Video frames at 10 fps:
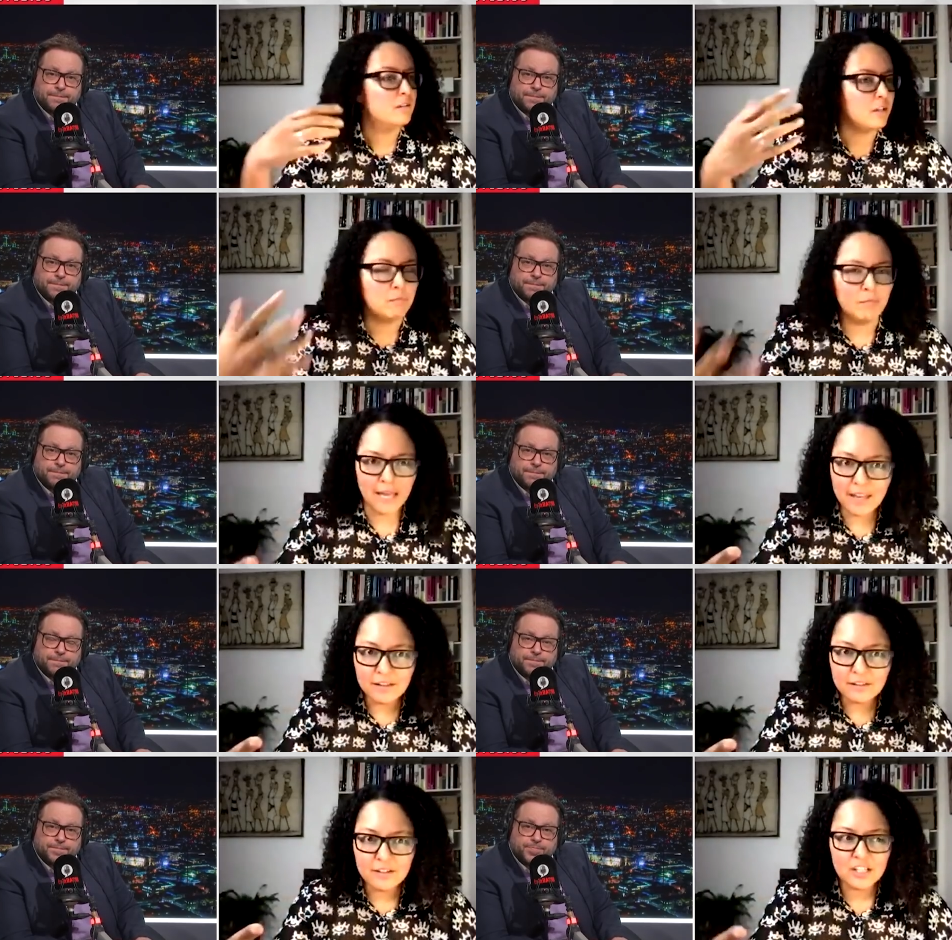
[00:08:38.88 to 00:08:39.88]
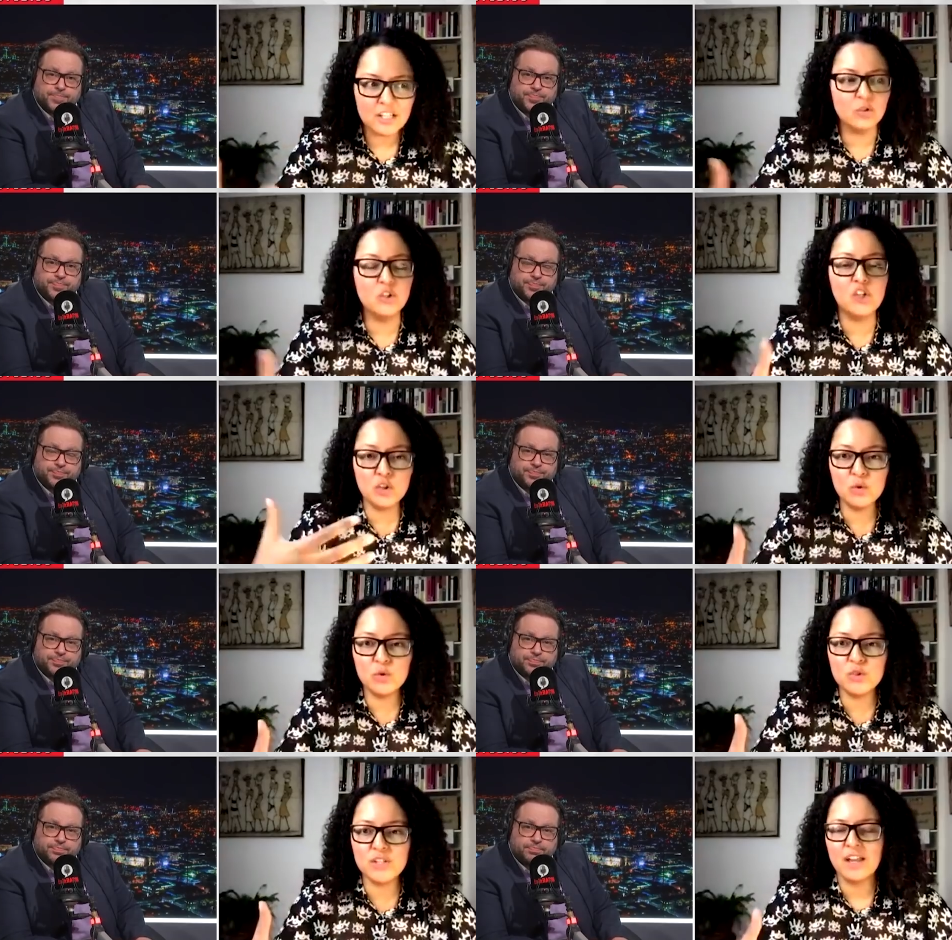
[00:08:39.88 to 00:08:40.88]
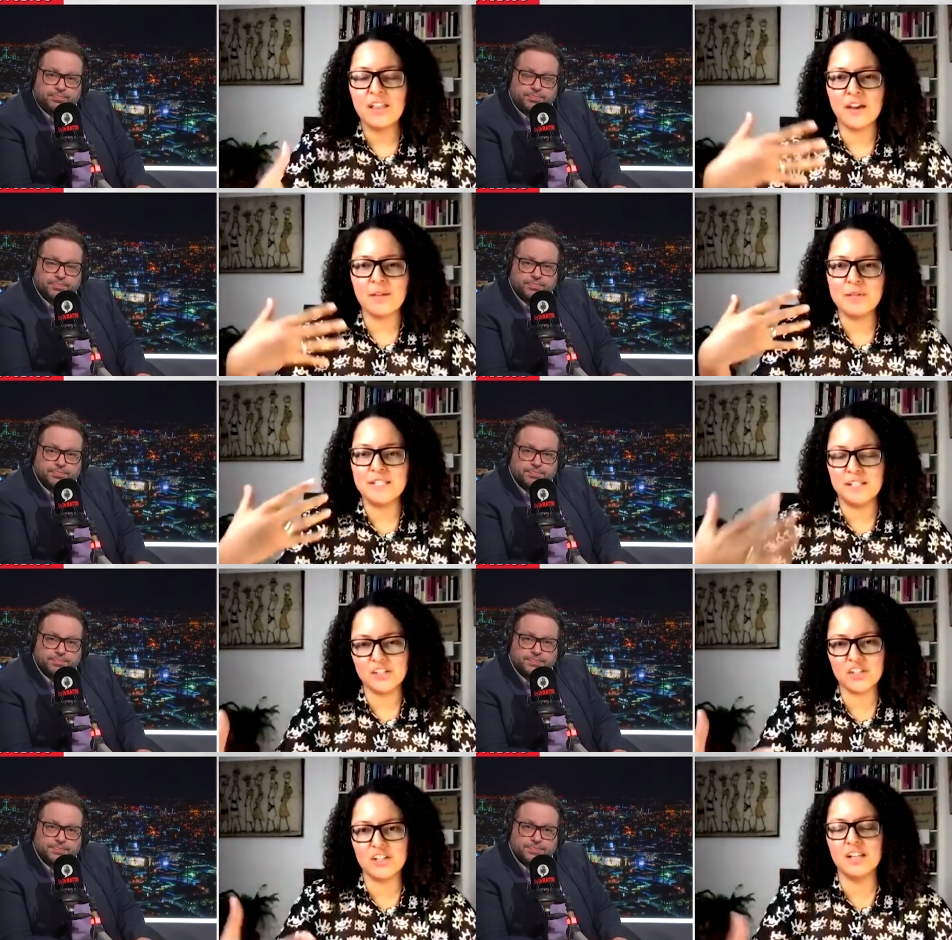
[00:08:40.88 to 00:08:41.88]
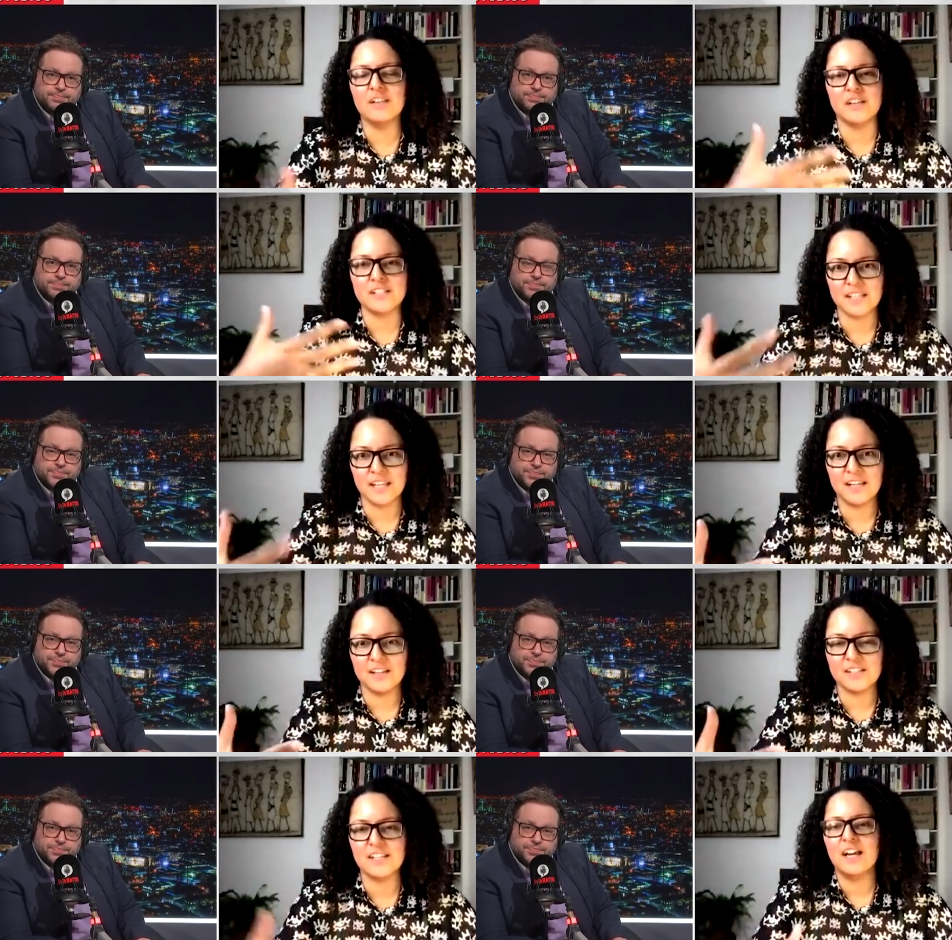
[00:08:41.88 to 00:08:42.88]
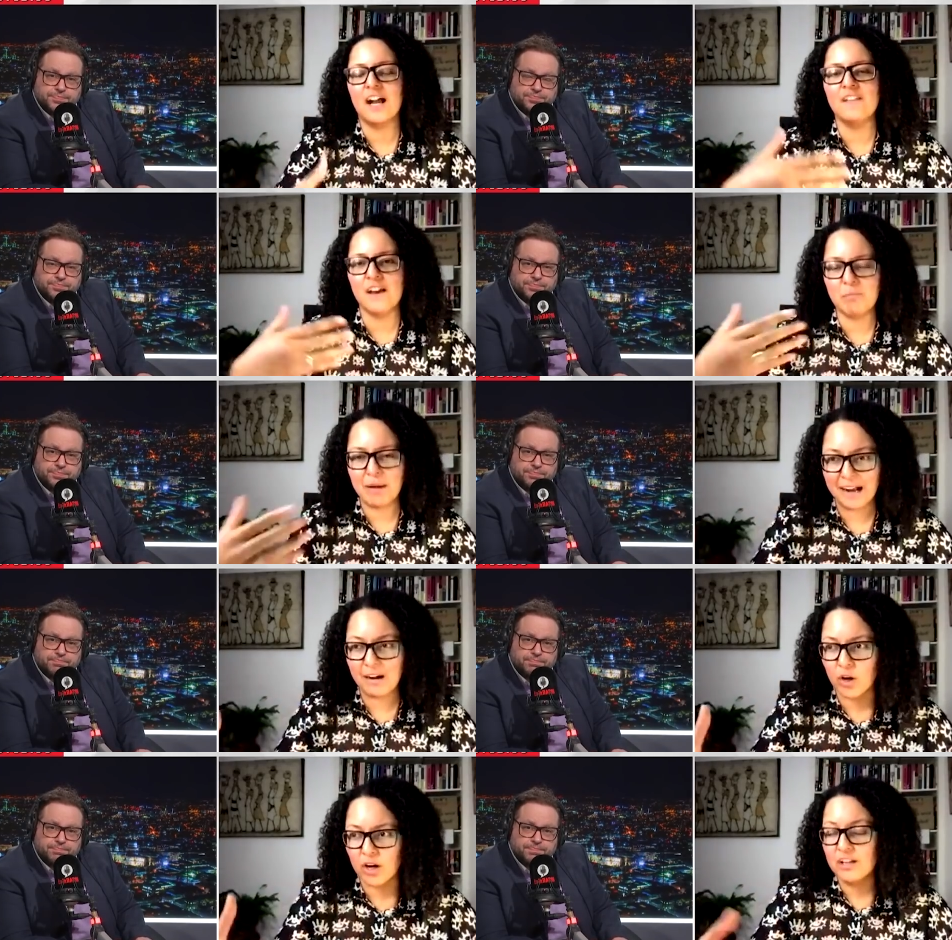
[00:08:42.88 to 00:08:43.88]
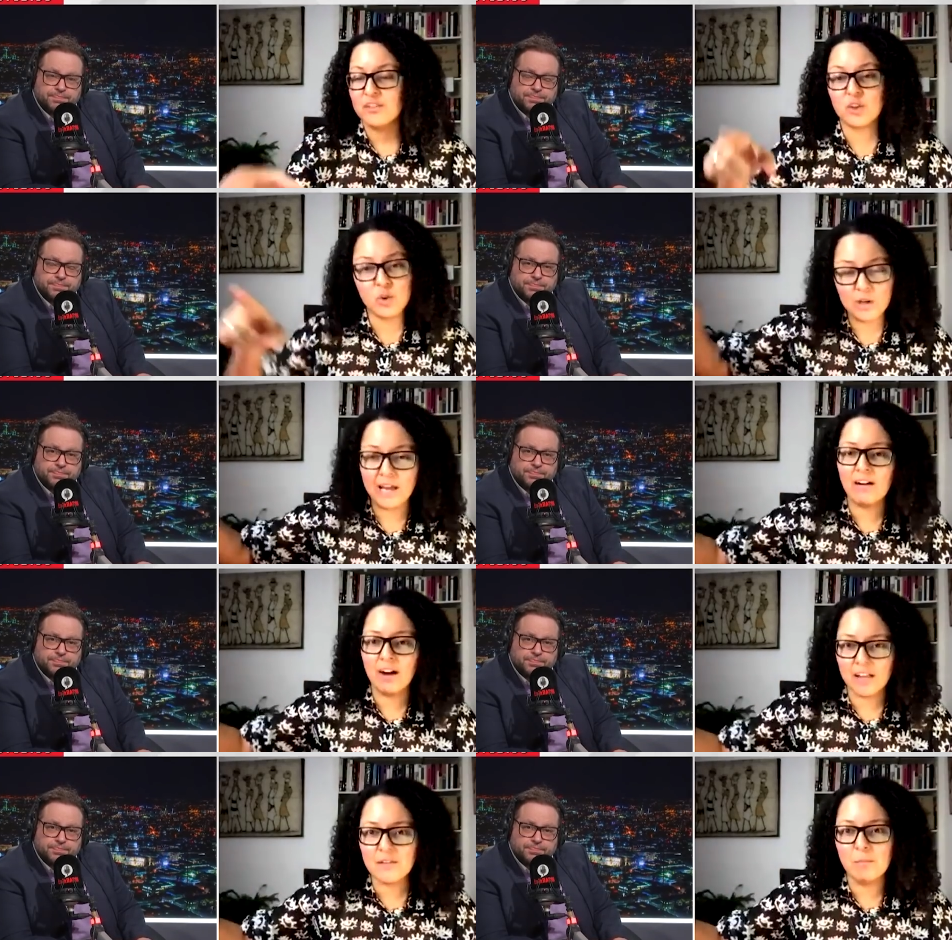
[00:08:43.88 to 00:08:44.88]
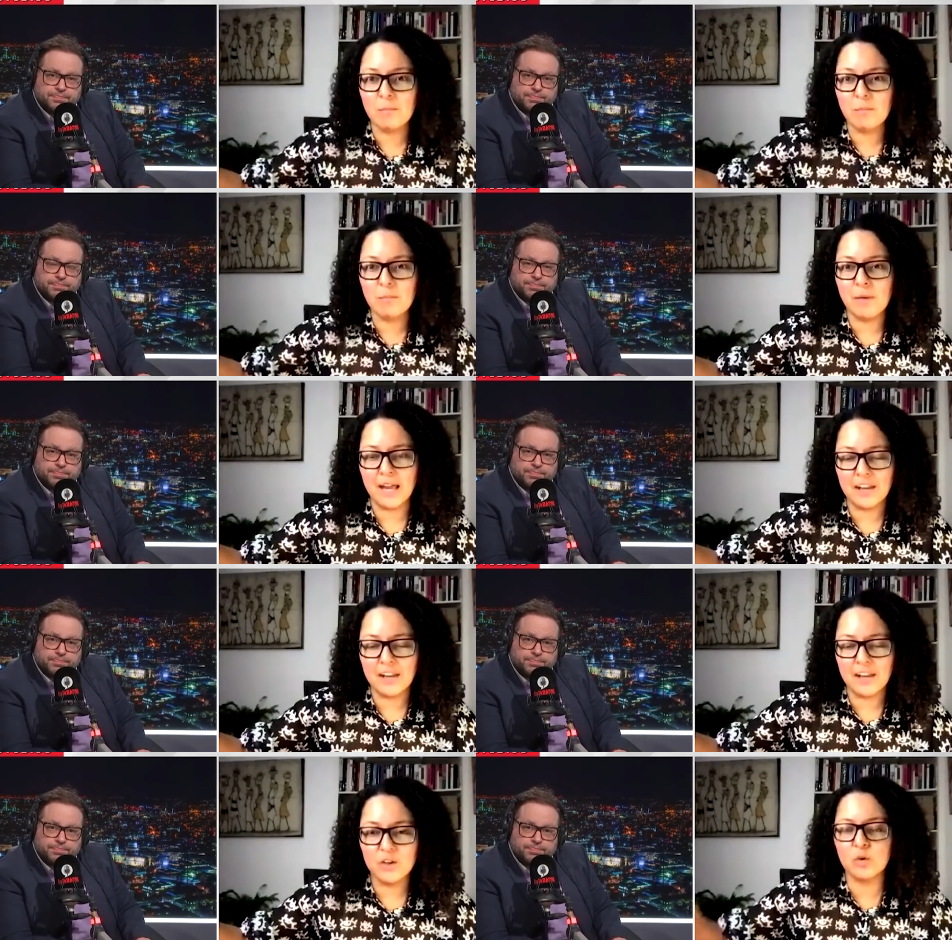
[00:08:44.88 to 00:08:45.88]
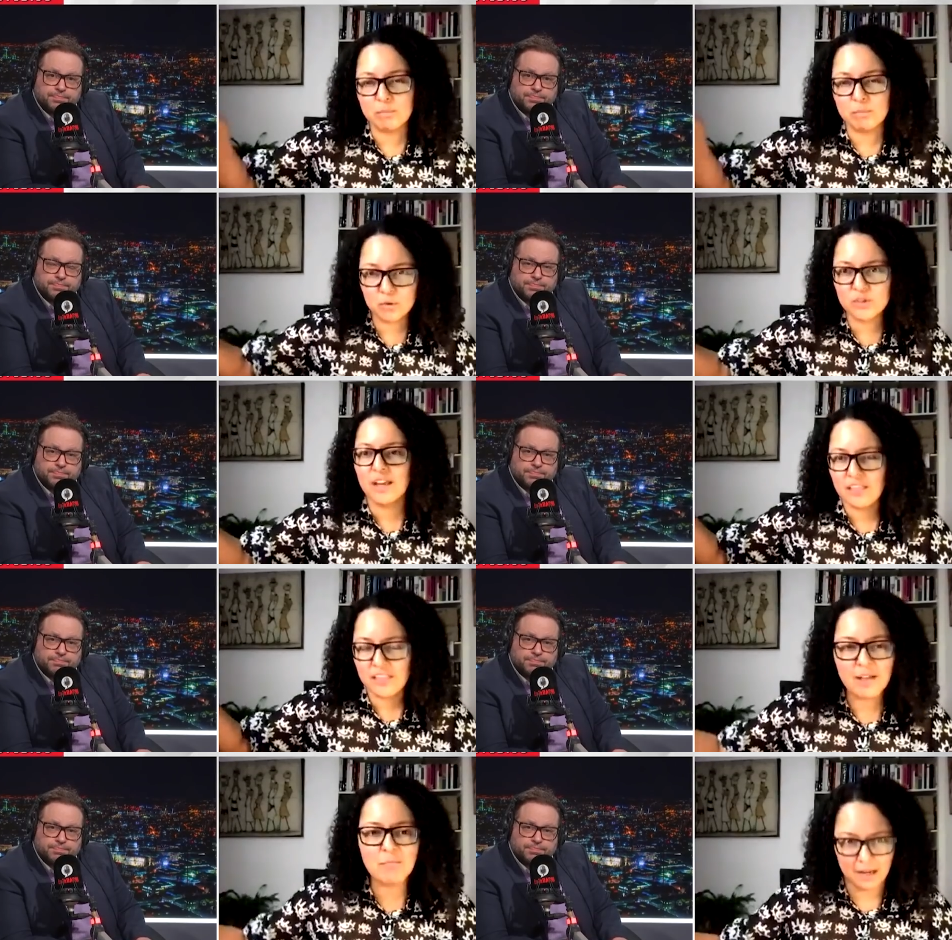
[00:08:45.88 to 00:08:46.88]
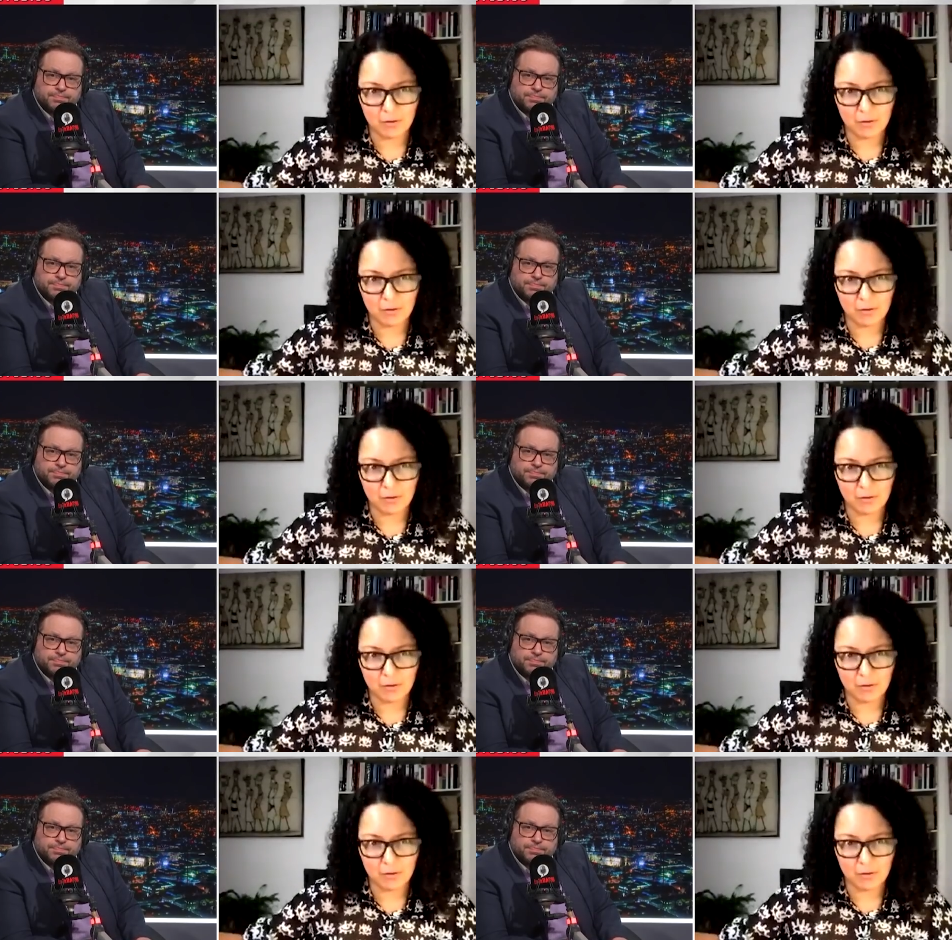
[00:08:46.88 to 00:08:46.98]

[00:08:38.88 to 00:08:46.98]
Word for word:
Speaker 1: men can use their position, their status, and their power to call out other men who abuse their power.